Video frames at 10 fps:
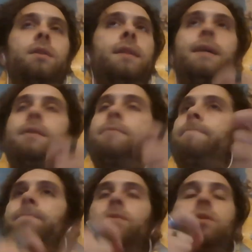then
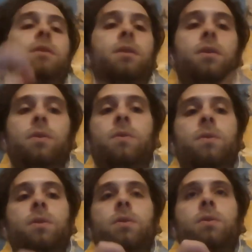
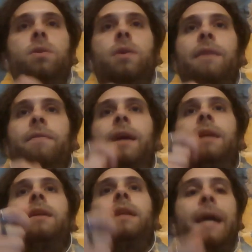you have
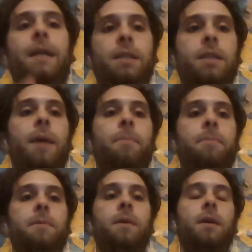like the next step.
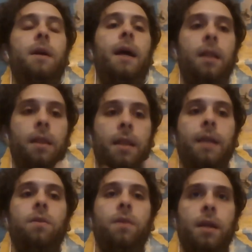And
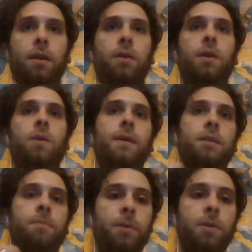then you can grow as
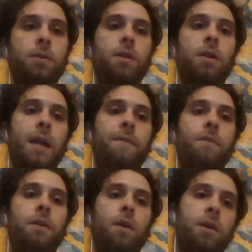a personal
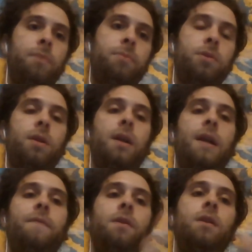level, on a personal
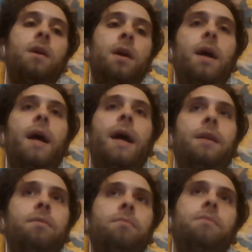level,
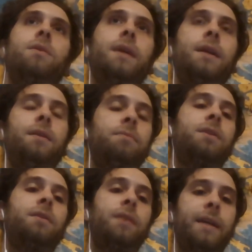and you can, you
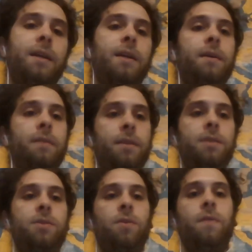know, like,
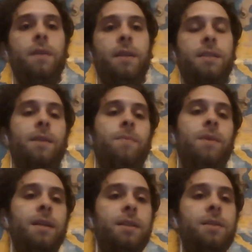discover that
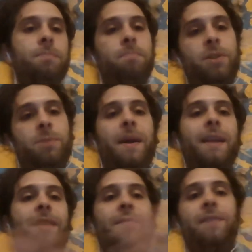someone else's
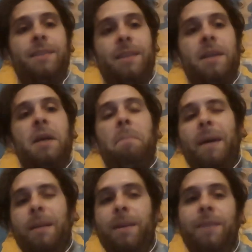perspective, it's
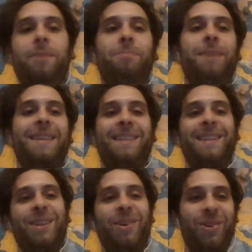might be even better
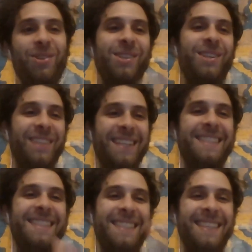than yours. You know,
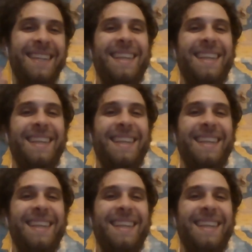it's